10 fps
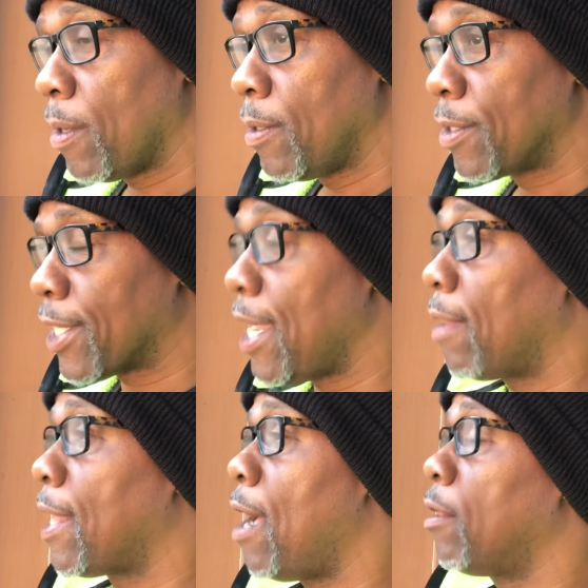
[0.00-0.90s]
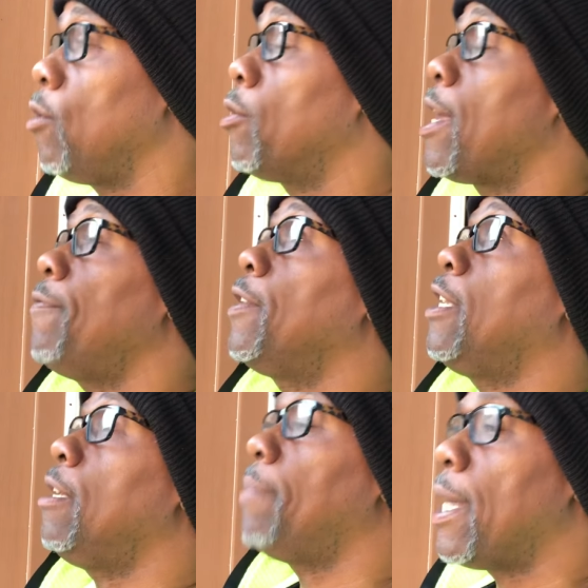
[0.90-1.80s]
Say out loud, Lord, I
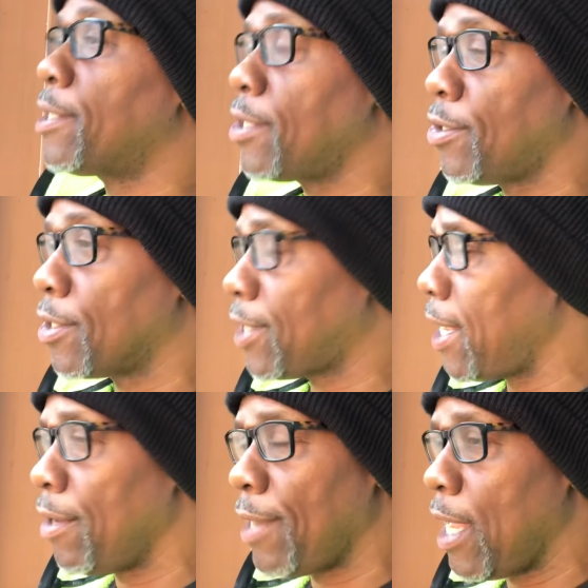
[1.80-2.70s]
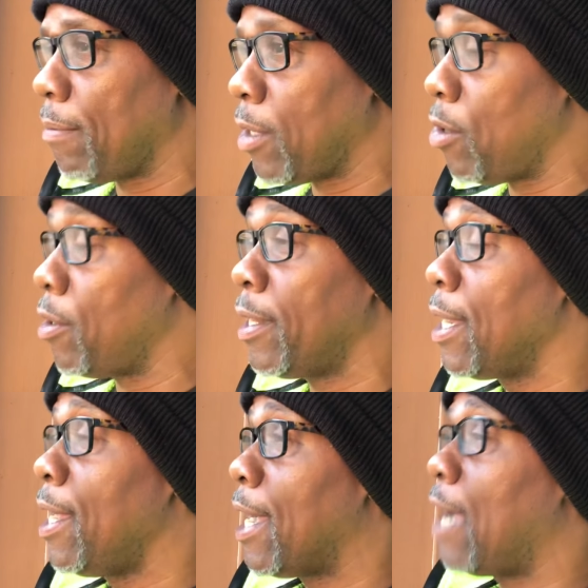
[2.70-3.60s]
forgive my sister. Say her name. Lord,
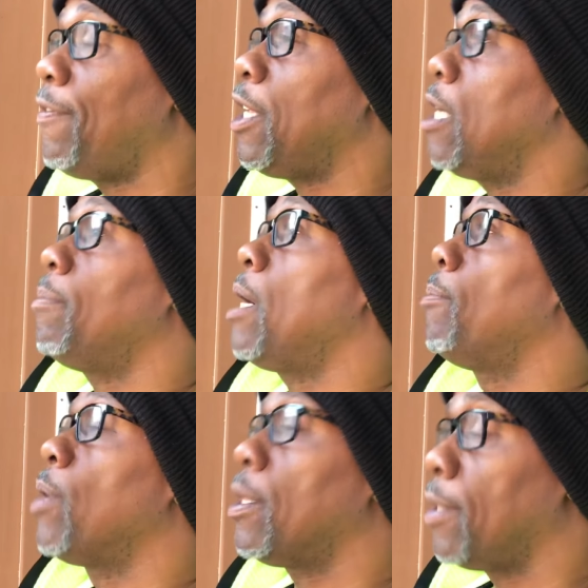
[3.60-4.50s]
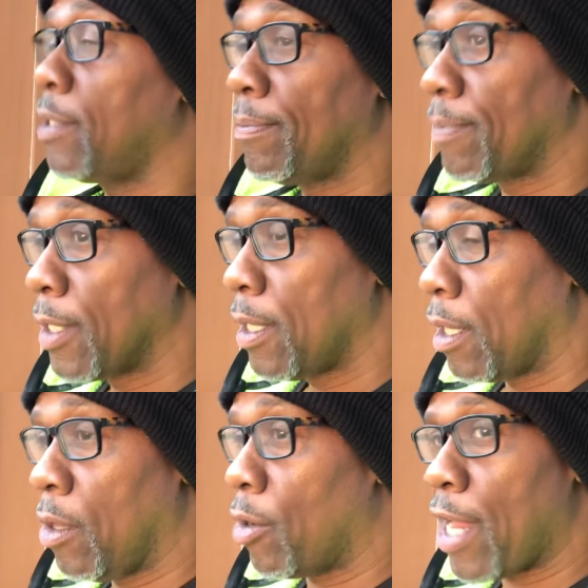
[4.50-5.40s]
I forgive my brother.
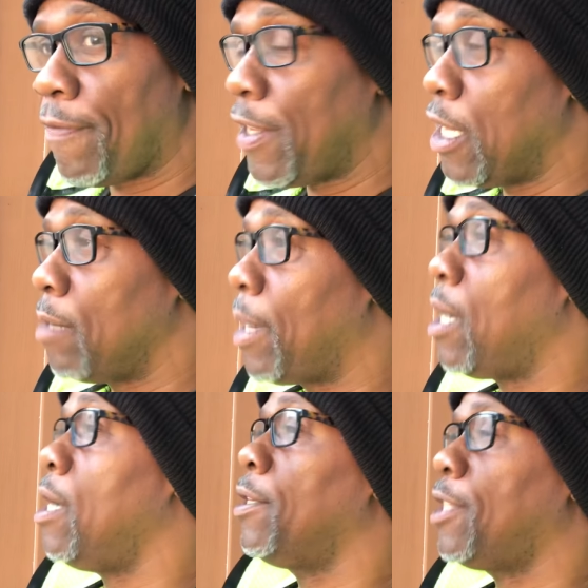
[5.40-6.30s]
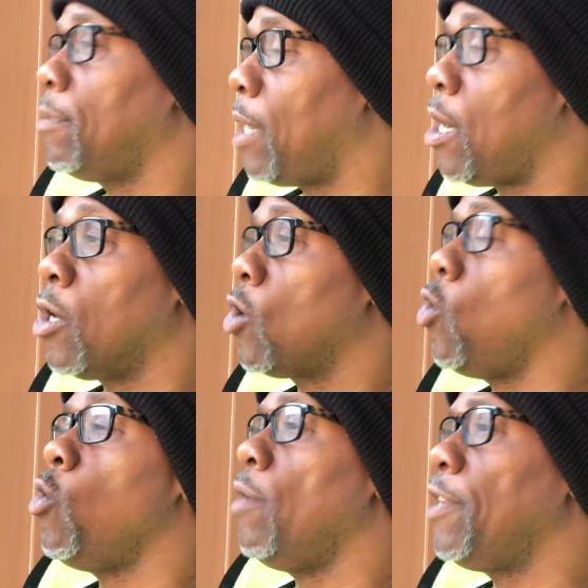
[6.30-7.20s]
Lord, I forgive my auntie, my uncle,
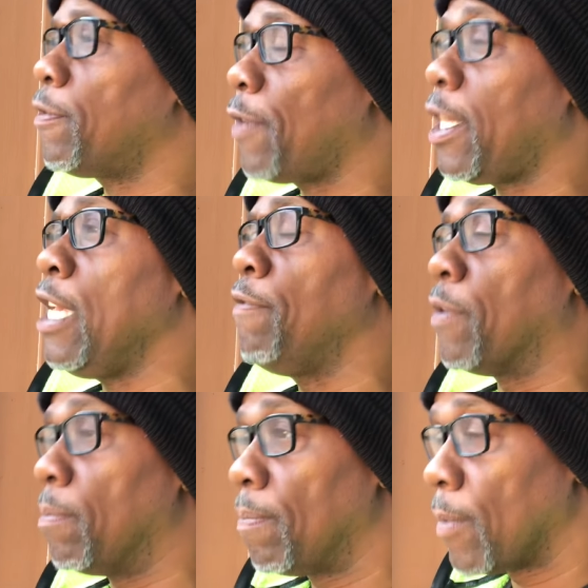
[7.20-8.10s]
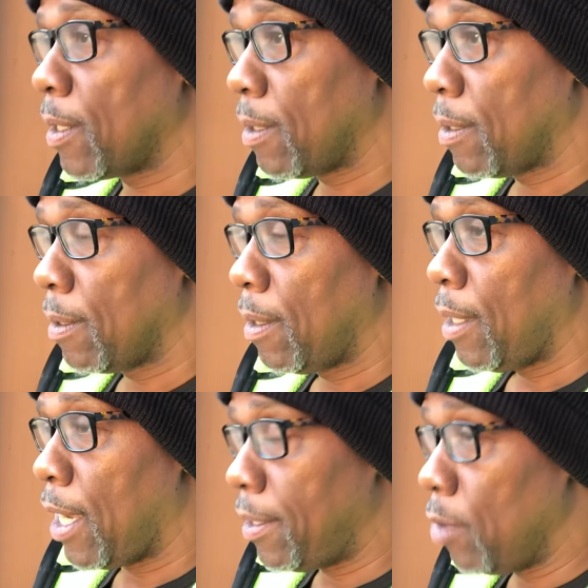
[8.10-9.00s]
whoever it is, forgive them.
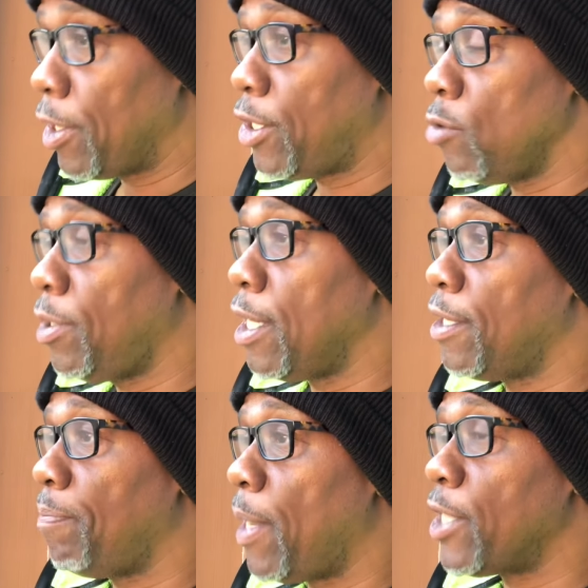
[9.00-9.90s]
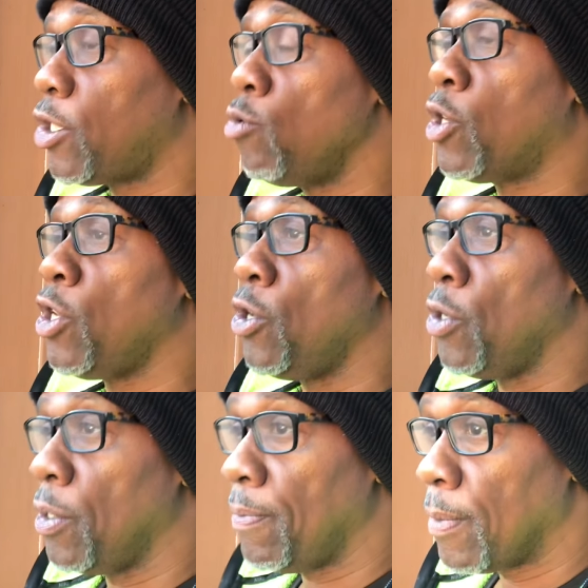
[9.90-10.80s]
And know that you did the best you
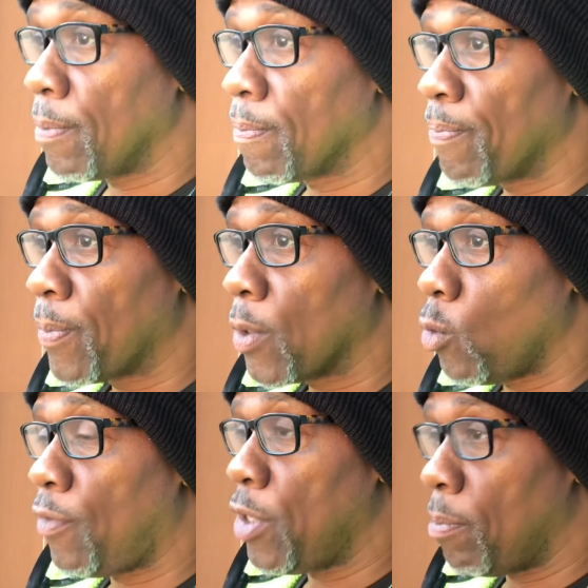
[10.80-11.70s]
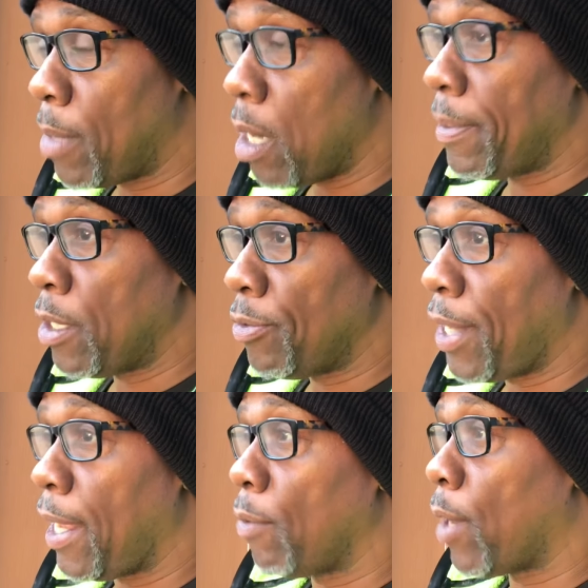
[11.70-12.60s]
could with your mom and your
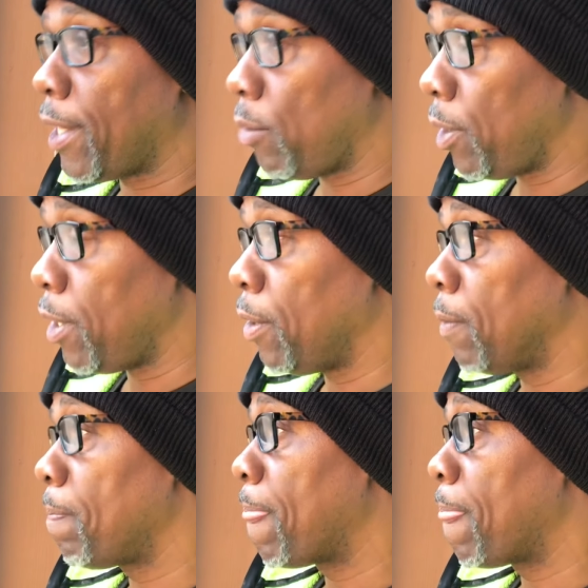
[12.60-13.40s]
dad while they were here.